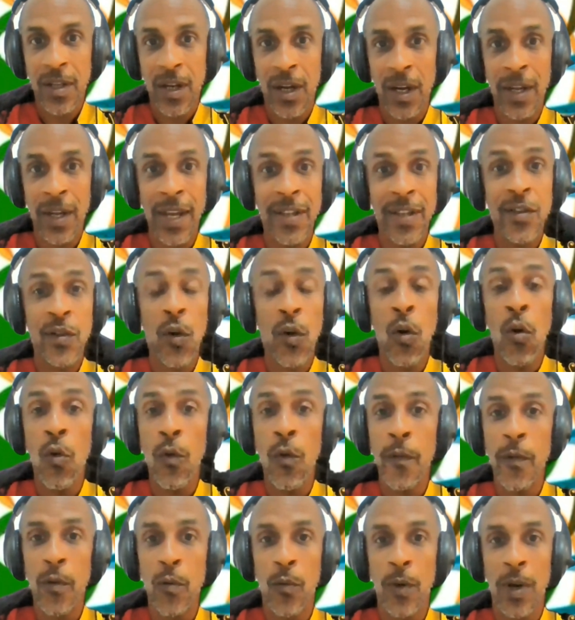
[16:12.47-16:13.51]
against
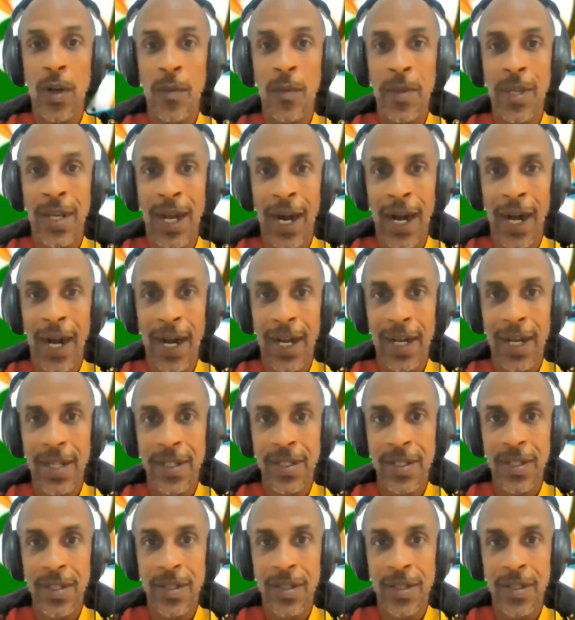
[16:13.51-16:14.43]
overwhelming odds.